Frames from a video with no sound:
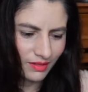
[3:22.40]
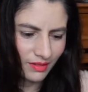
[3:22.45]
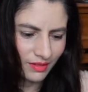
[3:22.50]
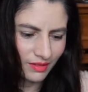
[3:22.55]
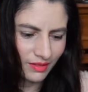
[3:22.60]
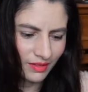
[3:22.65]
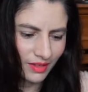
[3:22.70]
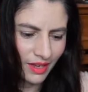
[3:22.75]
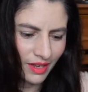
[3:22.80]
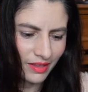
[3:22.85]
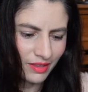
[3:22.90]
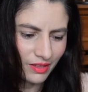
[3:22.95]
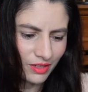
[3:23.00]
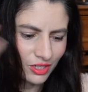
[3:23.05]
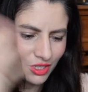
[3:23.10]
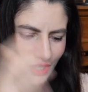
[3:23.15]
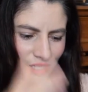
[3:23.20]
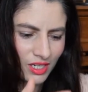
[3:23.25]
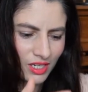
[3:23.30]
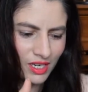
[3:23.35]
neither
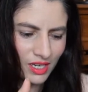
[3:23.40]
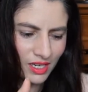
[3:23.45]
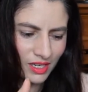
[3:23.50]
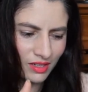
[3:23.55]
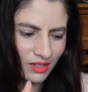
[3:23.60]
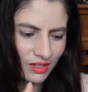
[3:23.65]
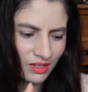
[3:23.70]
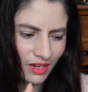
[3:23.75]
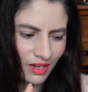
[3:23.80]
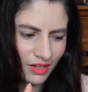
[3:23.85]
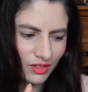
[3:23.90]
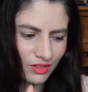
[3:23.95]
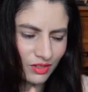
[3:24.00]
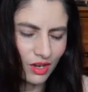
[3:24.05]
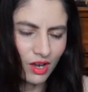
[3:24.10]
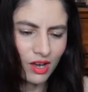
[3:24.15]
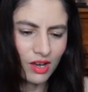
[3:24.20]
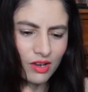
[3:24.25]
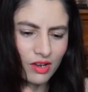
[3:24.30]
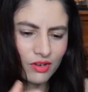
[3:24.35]
she and
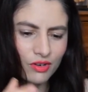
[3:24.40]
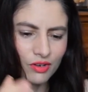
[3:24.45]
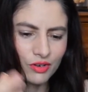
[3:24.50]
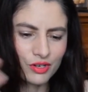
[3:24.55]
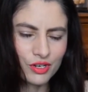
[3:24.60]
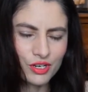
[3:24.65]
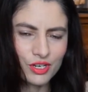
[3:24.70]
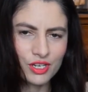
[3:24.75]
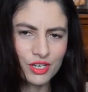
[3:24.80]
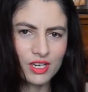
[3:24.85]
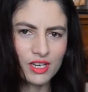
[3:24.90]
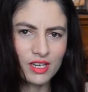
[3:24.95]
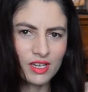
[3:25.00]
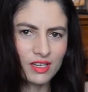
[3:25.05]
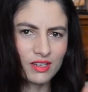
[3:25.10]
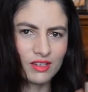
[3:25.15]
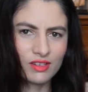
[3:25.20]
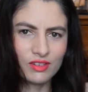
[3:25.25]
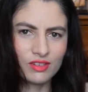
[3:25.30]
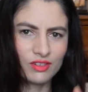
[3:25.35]
Doc or she
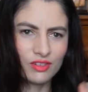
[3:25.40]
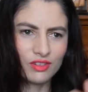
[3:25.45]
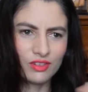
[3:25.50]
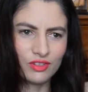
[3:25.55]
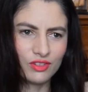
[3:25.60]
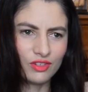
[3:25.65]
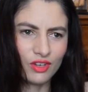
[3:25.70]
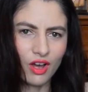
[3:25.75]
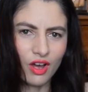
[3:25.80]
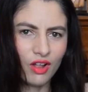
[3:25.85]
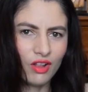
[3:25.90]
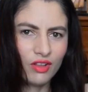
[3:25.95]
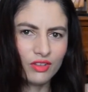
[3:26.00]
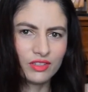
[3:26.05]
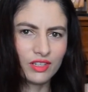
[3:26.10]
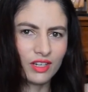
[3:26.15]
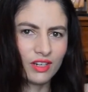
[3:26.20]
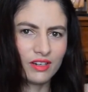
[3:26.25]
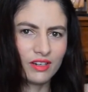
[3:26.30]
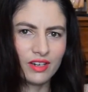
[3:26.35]
and
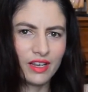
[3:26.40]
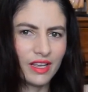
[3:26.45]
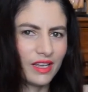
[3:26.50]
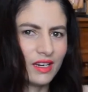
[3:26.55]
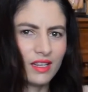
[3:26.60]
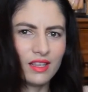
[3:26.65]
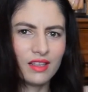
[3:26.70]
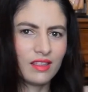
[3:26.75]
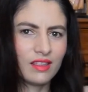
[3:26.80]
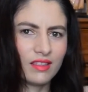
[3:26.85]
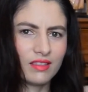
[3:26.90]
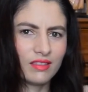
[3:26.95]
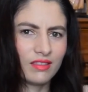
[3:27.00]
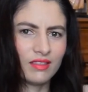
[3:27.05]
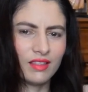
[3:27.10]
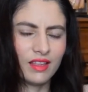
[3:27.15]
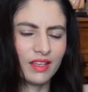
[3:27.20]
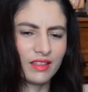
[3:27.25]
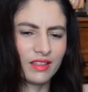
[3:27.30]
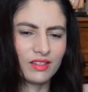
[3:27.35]
dolls are any,
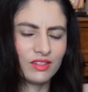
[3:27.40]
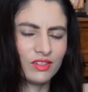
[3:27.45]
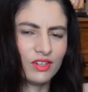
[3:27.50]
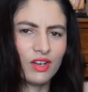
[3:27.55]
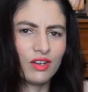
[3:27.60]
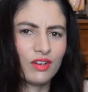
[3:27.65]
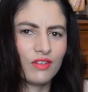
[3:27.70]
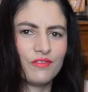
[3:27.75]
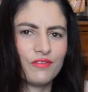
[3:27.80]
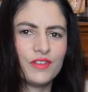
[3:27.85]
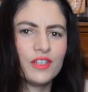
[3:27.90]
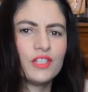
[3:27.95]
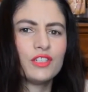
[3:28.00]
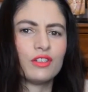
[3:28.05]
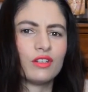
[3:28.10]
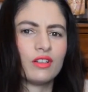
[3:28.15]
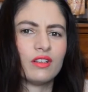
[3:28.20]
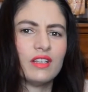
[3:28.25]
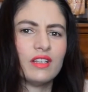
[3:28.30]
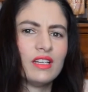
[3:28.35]
like, they're not
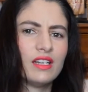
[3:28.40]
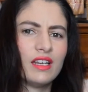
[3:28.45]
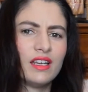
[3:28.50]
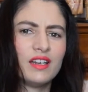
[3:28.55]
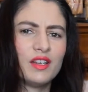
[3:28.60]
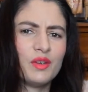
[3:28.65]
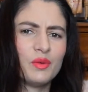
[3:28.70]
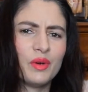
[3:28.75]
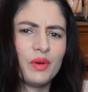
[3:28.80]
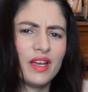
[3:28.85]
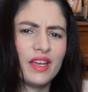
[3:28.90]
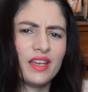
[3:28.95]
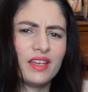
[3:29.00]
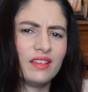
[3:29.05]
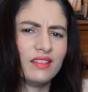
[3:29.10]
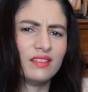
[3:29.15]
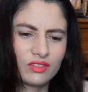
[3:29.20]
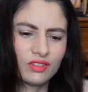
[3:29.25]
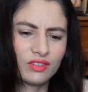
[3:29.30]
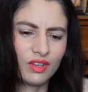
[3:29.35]
official in any
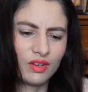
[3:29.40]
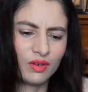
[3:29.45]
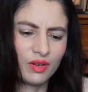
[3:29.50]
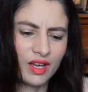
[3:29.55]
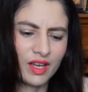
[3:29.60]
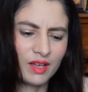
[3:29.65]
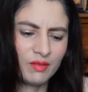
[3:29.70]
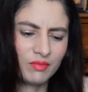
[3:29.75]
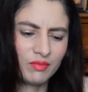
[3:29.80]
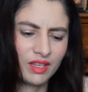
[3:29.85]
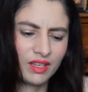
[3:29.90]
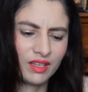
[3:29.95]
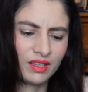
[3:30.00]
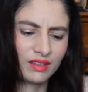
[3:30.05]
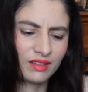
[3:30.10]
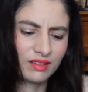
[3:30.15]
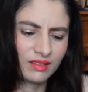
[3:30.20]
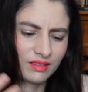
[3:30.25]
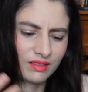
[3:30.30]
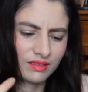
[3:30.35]
way. So I'm,
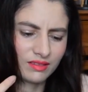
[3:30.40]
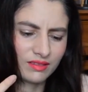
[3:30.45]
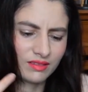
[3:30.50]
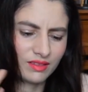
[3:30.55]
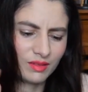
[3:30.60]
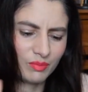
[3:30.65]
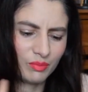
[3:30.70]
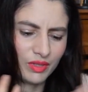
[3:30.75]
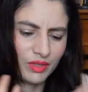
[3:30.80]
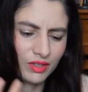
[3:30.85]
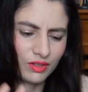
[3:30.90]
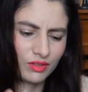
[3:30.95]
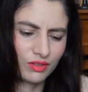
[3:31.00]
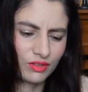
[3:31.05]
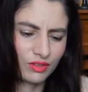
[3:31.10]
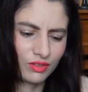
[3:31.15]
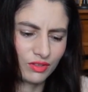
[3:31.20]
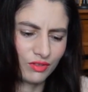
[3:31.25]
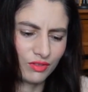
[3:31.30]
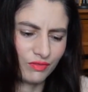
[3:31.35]
like, a bit
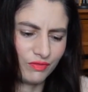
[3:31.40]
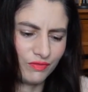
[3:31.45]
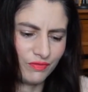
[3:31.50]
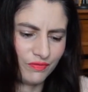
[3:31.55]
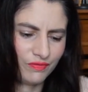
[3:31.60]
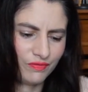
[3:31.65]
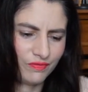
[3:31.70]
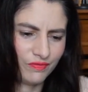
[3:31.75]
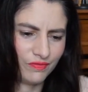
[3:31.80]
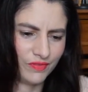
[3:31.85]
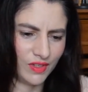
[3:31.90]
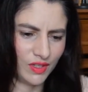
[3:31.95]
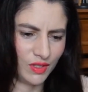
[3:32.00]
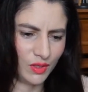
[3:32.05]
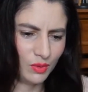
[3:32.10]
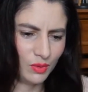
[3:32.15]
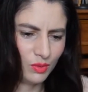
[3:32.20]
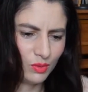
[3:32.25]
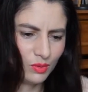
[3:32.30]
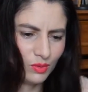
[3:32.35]

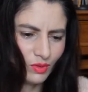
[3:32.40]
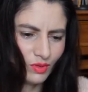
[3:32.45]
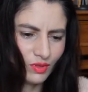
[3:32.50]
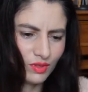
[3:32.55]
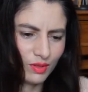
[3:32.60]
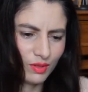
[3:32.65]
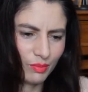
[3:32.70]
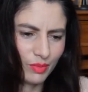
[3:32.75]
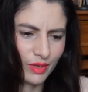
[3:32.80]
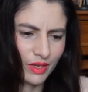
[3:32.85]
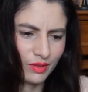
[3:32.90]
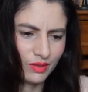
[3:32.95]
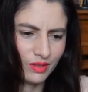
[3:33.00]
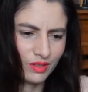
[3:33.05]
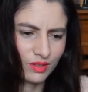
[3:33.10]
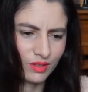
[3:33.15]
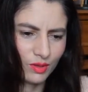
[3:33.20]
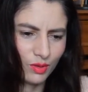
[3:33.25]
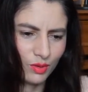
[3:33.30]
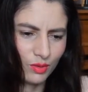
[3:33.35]
confused about
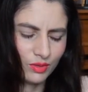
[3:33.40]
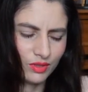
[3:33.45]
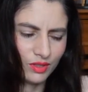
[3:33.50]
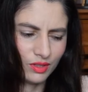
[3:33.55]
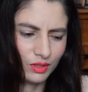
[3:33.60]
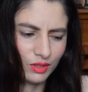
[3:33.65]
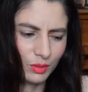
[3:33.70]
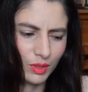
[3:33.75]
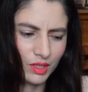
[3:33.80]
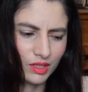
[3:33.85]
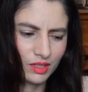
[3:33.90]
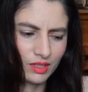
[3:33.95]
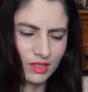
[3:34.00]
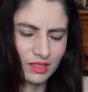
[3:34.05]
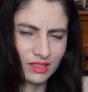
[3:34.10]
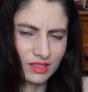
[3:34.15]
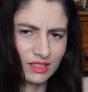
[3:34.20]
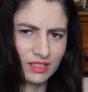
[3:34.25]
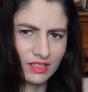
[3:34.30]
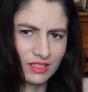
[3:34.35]
this whole situation
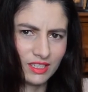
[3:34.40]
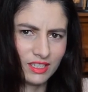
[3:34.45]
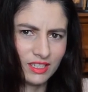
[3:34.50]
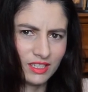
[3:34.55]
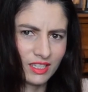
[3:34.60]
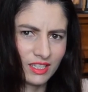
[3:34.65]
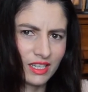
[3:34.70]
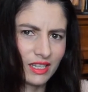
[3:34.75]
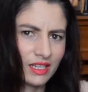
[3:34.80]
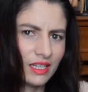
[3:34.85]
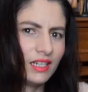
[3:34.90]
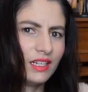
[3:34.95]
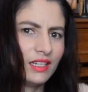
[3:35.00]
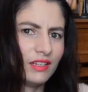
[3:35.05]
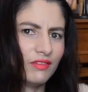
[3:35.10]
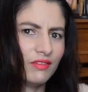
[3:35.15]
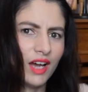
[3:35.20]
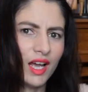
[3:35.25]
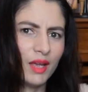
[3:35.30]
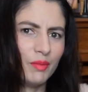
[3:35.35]
because she's
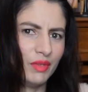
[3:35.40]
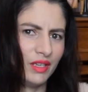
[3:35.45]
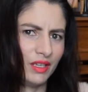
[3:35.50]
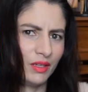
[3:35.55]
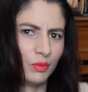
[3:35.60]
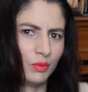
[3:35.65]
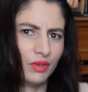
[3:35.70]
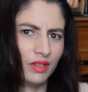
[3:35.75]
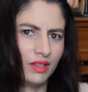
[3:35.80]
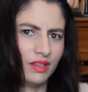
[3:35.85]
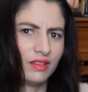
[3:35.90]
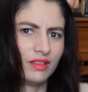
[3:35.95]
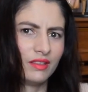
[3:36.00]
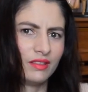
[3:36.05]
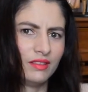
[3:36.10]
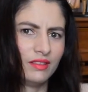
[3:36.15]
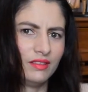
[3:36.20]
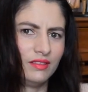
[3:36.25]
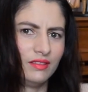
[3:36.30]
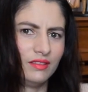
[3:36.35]
clearly vibing with
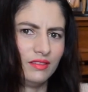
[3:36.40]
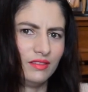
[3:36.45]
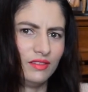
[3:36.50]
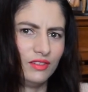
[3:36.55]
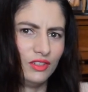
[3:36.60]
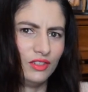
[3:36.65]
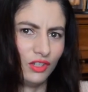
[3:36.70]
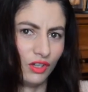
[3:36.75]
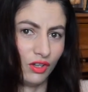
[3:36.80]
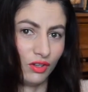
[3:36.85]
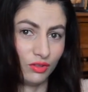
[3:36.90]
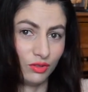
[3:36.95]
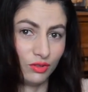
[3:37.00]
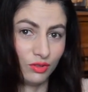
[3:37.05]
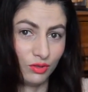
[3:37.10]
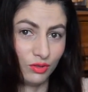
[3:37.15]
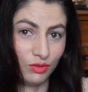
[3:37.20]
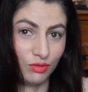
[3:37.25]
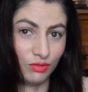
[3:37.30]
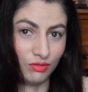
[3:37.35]
dolls
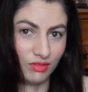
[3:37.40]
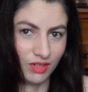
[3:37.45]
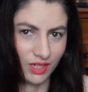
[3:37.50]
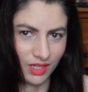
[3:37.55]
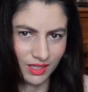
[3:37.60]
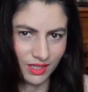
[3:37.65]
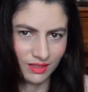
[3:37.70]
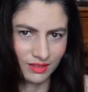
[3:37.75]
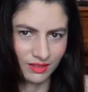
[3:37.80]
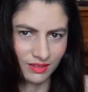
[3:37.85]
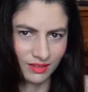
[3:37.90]
too, right?